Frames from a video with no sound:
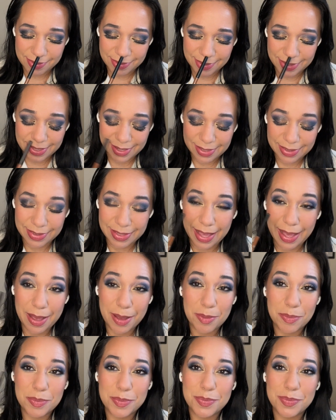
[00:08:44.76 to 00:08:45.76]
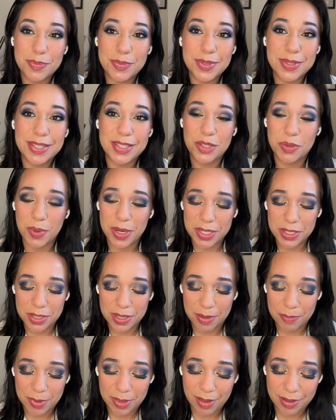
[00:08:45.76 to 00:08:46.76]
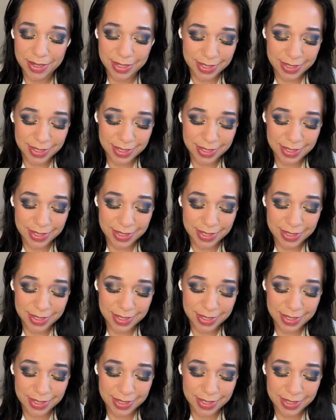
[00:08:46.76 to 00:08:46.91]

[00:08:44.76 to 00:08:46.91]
collab situation that Milani